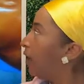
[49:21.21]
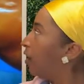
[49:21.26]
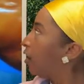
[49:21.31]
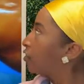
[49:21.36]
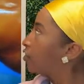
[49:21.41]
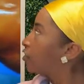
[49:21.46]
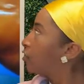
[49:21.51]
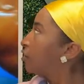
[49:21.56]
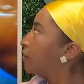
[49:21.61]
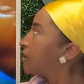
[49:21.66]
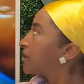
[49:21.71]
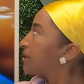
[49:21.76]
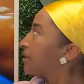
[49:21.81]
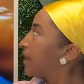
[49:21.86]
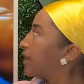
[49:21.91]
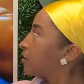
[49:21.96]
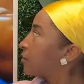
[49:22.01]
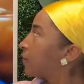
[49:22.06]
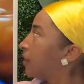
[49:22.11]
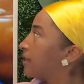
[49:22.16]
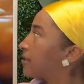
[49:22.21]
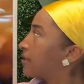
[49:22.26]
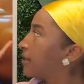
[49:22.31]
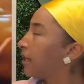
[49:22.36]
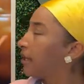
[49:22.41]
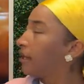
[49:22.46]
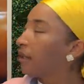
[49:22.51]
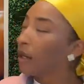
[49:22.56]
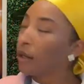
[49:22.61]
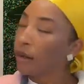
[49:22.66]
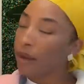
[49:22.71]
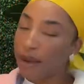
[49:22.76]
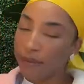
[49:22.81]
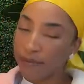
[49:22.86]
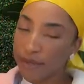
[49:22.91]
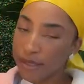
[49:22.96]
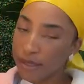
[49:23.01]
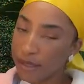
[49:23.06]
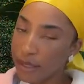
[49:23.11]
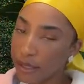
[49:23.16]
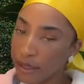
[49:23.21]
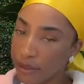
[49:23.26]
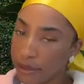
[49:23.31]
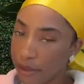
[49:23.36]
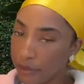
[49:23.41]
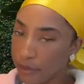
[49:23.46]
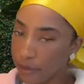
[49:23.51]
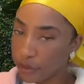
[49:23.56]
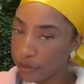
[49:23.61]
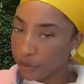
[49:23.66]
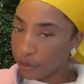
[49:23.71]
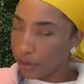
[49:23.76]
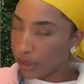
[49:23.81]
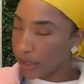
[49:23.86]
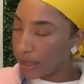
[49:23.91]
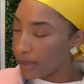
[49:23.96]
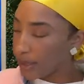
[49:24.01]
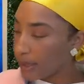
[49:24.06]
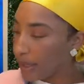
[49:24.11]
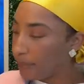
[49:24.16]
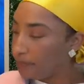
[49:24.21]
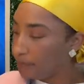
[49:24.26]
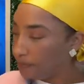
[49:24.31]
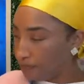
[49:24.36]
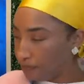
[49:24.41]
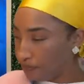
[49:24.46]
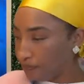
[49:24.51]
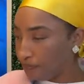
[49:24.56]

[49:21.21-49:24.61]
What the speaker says: It also looks nice when it's laying down. Obviously here I don't show you guys that.